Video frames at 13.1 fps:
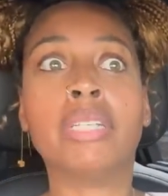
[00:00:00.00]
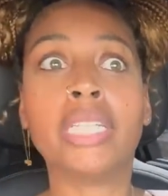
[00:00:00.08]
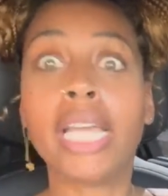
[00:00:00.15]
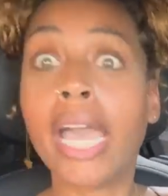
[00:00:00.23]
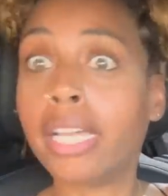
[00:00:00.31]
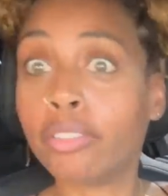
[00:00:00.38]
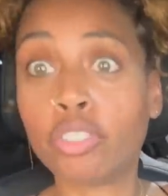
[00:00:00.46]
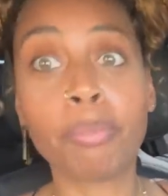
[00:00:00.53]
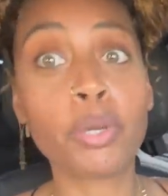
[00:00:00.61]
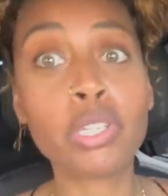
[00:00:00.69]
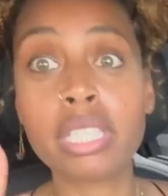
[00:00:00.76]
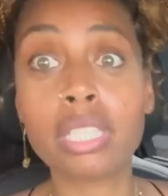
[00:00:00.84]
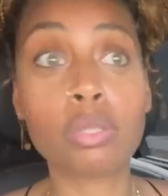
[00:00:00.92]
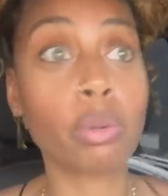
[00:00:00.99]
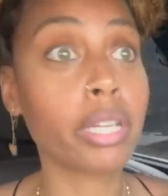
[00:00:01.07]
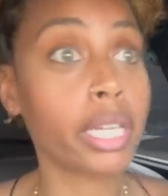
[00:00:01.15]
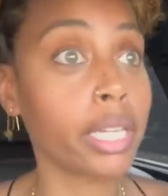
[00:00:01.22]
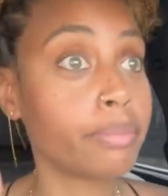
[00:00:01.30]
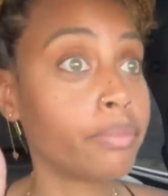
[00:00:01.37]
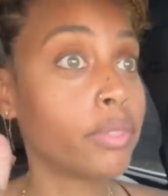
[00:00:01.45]
Hey, eh, the boost is
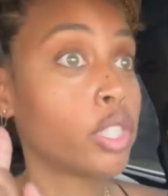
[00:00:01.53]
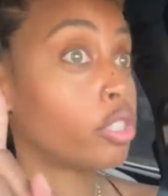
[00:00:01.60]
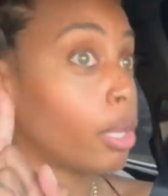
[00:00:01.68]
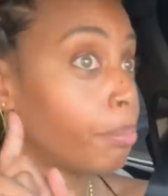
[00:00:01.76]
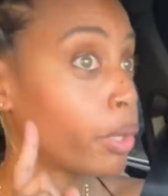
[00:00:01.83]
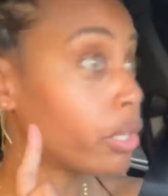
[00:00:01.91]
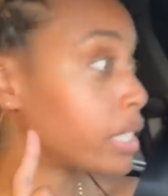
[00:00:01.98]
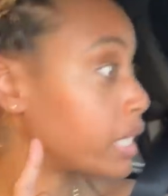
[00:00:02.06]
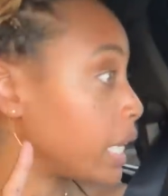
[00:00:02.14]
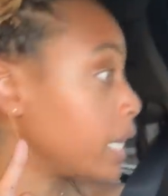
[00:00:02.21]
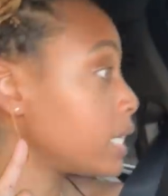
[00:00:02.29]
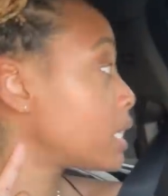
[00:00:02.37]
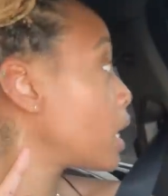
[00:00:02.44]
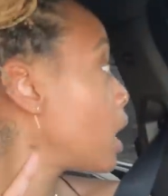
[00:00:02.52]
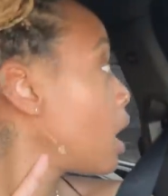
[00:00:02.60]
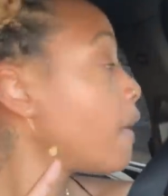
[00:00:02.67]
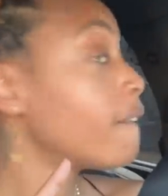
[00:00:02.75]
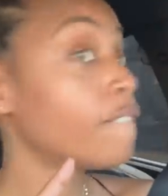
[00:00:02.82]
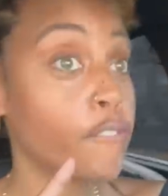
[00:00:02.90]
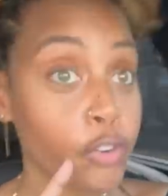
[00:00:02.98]
working. The boost is
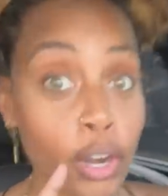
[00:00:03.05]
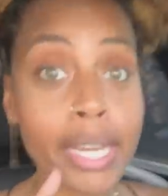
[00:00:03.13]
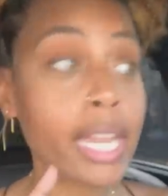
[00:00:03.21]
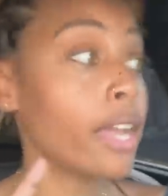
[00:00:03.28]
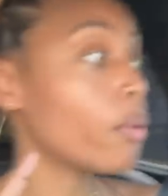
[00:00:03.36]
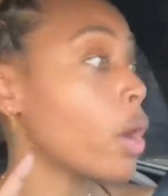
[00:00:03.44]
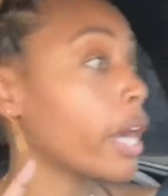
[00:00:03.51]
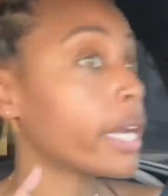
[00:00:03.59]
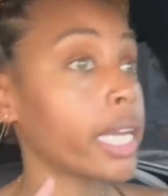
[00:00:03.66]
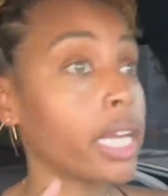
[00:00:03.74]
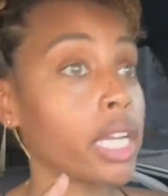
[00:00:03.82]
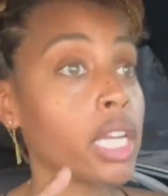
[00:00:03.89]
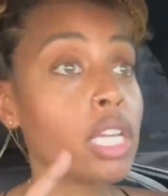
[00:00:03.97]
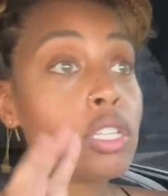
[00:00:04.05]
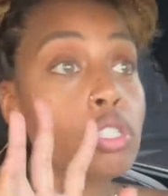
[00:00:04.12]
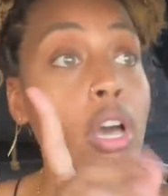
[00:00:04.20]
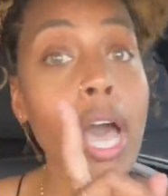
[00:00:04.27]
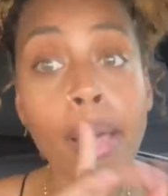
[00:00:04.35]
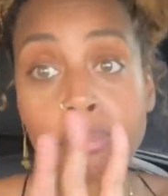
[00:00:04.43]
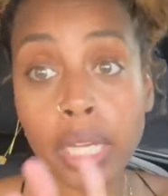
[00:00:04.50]
freaking working. So
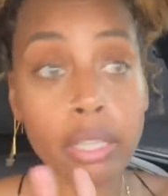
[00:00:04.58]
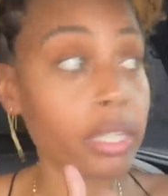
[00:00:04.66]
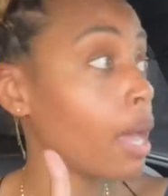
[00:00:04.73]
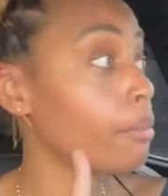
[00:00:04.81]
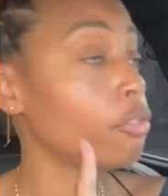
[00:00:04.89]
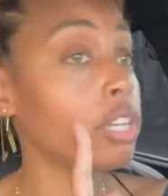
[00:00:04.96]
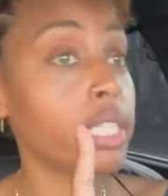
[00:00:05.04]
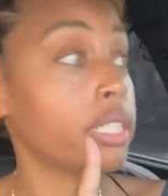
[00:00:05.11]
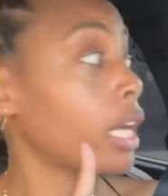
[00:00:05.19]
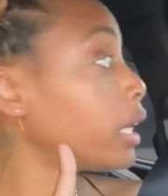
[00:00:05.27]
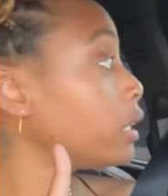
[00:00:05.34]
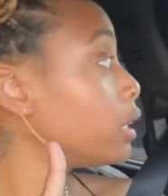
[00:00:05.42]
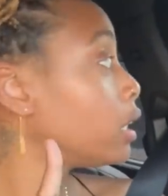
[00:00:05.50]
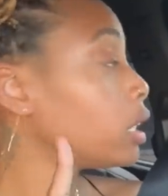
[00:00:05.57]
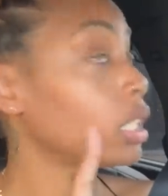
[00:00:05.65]
I'm done. I'm really done.